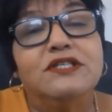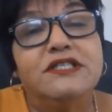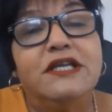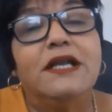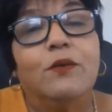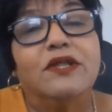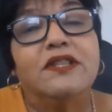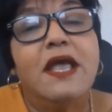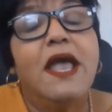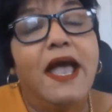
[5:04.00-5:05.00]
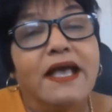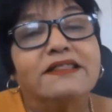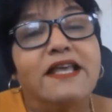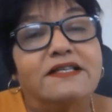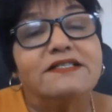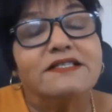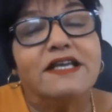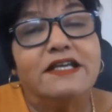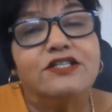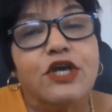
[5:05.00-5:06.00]
were dealing with at that
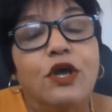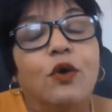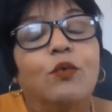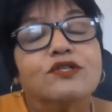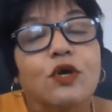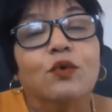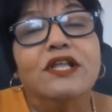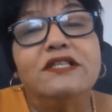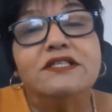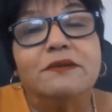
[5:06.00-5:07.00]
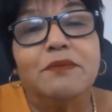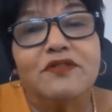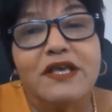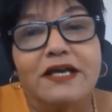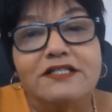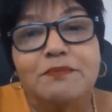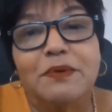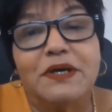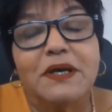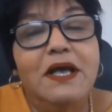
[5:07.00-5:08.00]
stage was only the tip of the
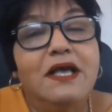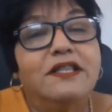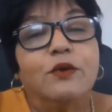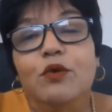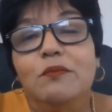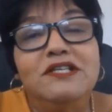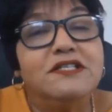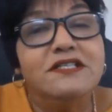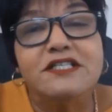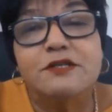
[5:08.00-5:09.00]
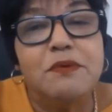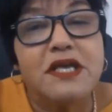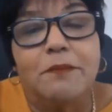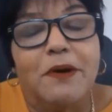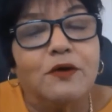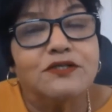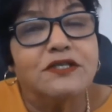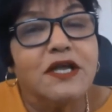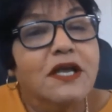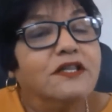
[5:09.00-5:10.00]
iceberg, that women didn't speak about
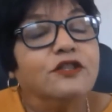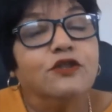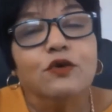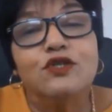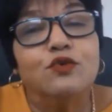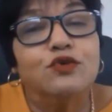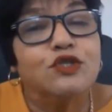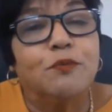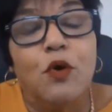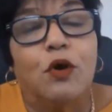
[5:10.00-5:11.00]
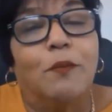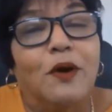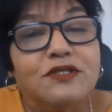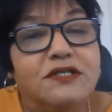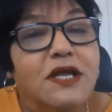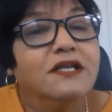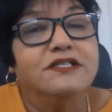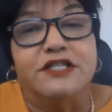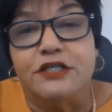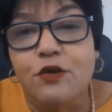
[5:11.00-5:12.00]
it, that those who spoke about it
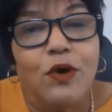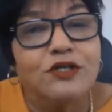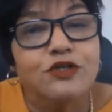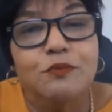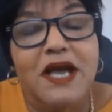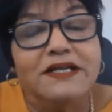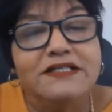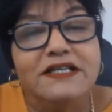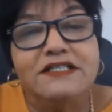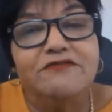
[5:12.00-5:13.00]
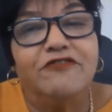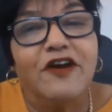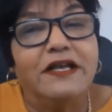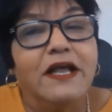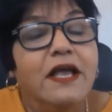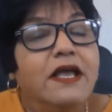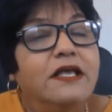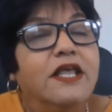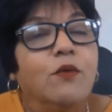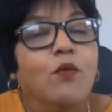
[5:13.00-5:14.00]
didn't want to be identified.
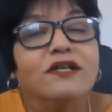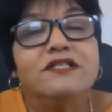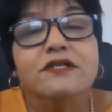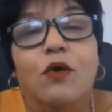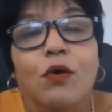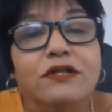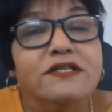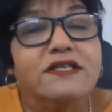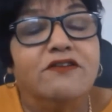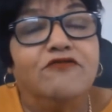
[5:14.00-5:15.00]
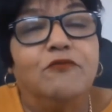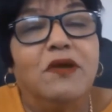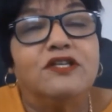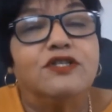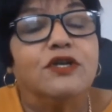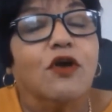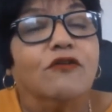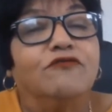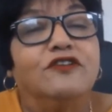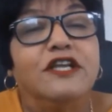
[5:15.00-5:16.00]
They wanted all this information
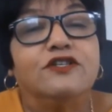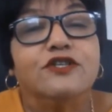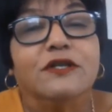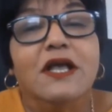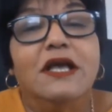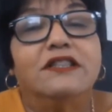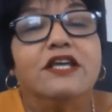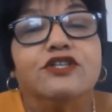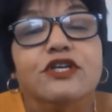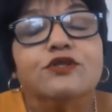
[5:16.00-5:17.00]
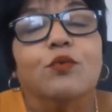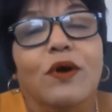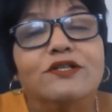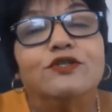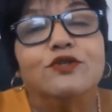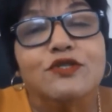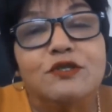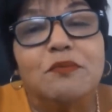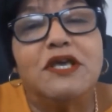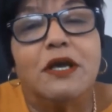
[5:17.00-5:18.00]
confidential. They just wanted to
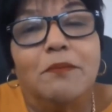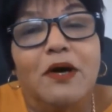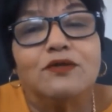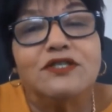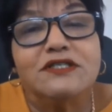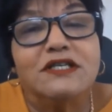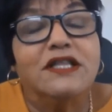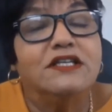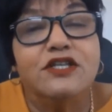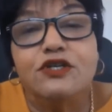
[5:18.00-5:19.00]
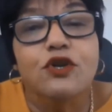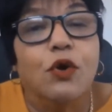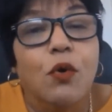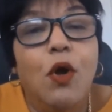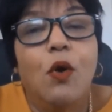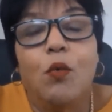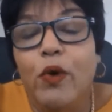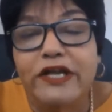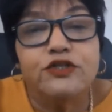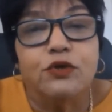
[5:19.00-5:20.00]
speak about it, and they didn't know
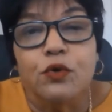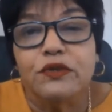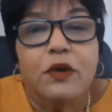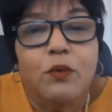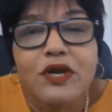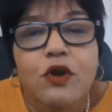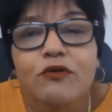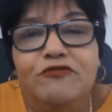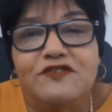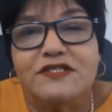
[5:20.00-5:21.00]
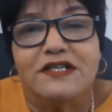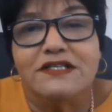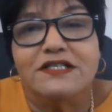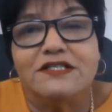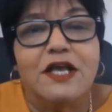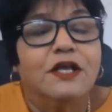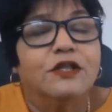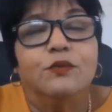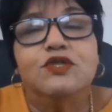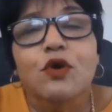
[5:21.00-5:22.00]
where to go. There were no facilities.
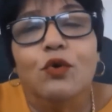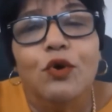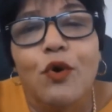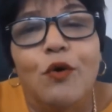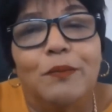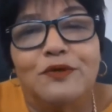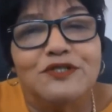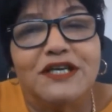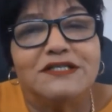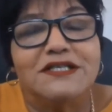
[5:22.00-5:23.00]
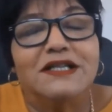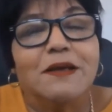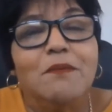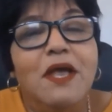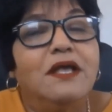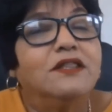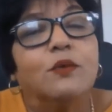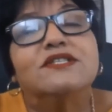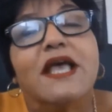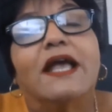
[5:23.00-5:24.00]
There was no law protecting them. There
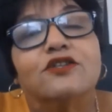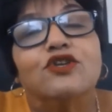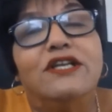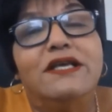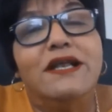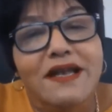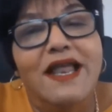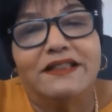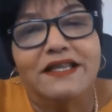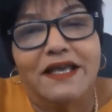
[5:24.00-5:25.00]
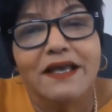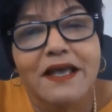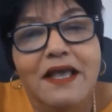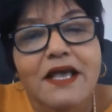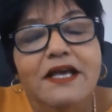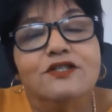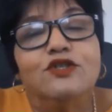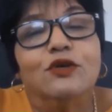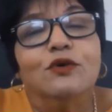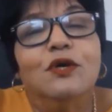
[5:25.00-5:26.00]
was actually nothing. And
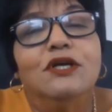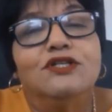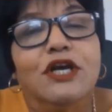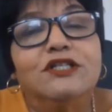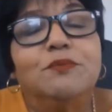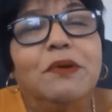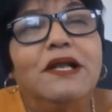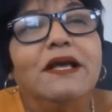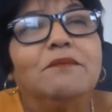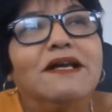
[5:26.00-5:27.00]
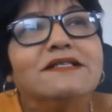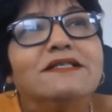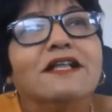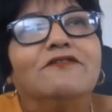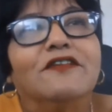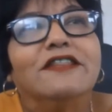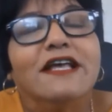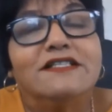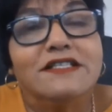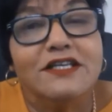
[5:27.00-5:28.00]
so Judge Pillay and myself at
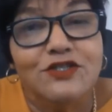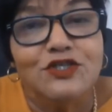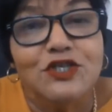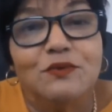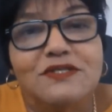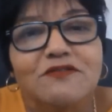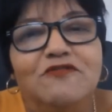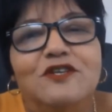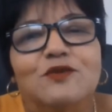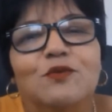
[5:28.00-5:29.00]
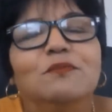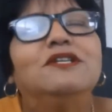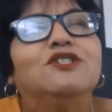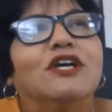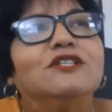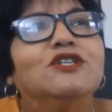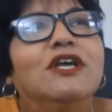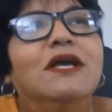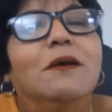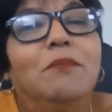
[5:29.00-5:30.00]
that stage, and she was the first woman judge,
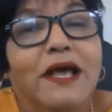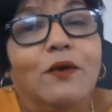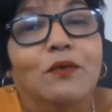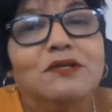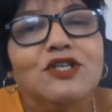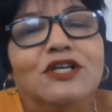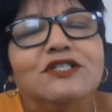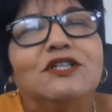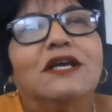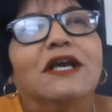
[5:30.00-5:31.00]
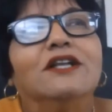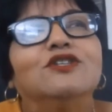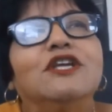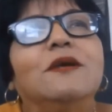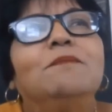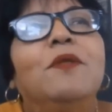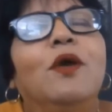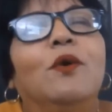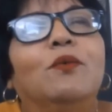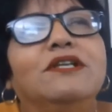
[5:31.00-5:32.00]
Black woman judge in the country,
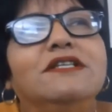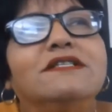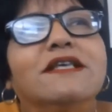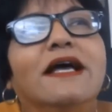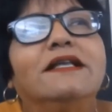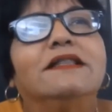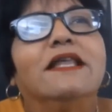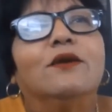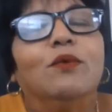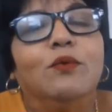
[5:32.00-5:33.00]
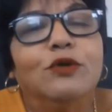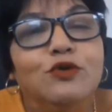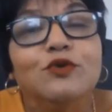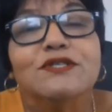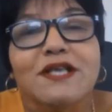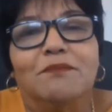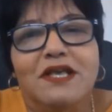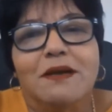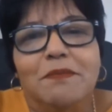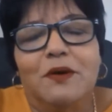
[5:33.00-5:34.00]
we decided that we would do
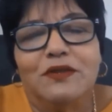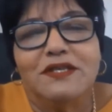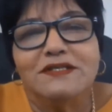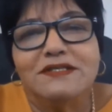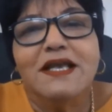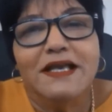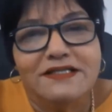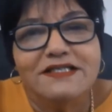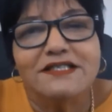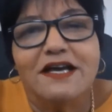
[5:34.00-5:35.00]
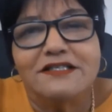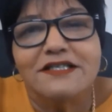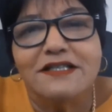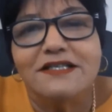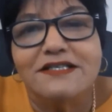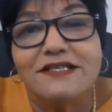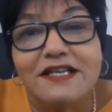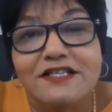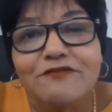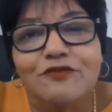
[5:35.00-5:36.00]
something about this and started the
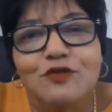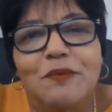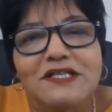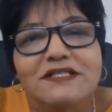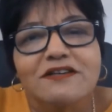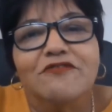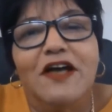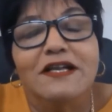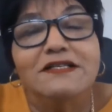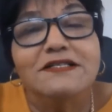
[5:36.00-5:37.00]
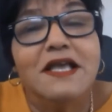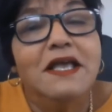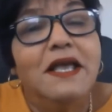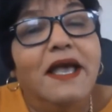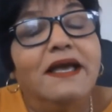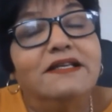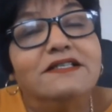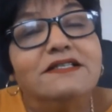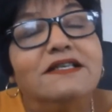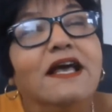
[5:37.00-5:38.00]
Center for Domestic Violence. And
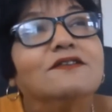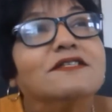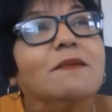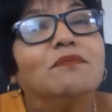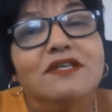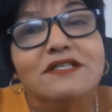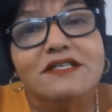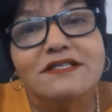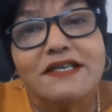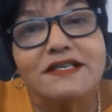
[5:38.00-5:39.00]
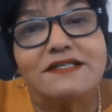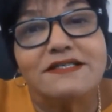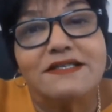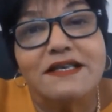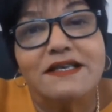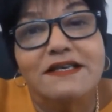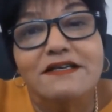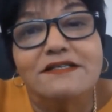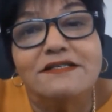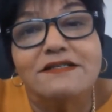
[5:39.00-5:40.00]
it is now some 36
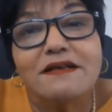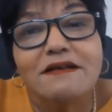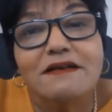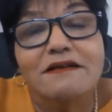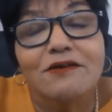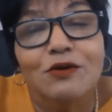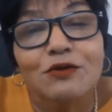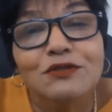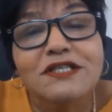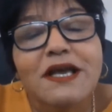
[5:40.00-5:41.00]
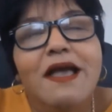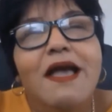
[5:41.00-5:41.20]
years old